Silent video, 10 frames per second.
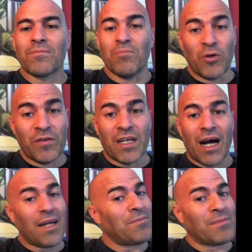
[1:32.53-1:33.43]
Movie
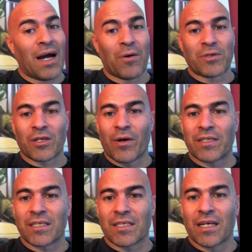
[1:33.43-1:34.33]
night, that was a
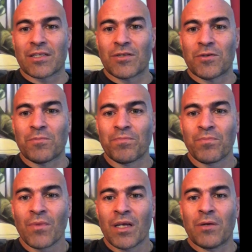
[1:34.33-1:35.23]
great success too.
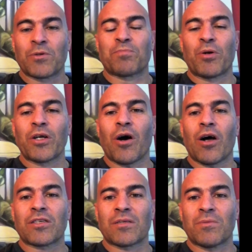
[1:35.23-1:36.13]
It was pretty
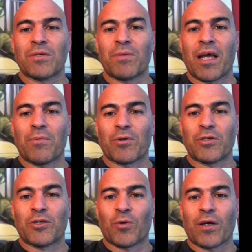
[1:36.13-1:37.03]
awesome to be able to
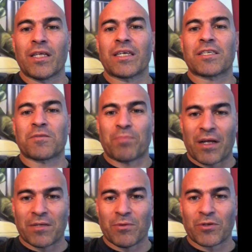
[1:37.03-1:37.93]
enjoy the
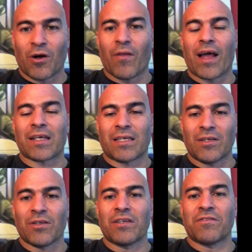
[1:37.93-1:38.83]
Expendables, all that
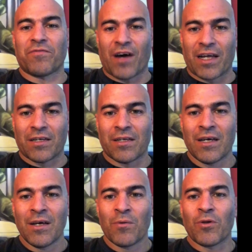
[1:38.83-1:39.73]
killing and fighting
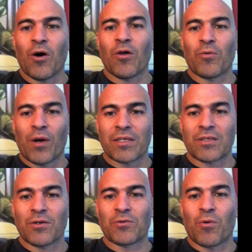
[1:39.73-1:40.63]
with all the rest
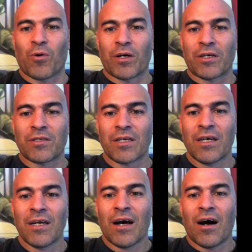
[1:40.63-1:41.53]
of those warriors.
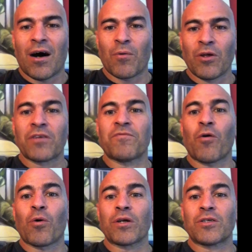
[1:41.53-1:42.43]
We're looking
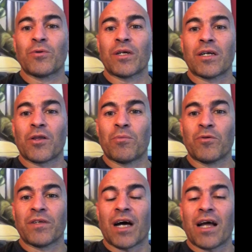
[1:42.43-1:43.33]
forward to doing another
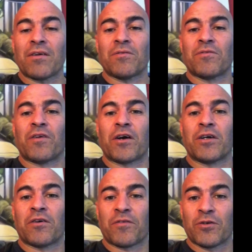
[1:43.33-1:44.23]
movie night in the very
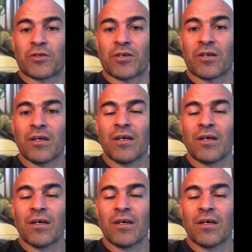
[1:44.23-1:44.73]
near future.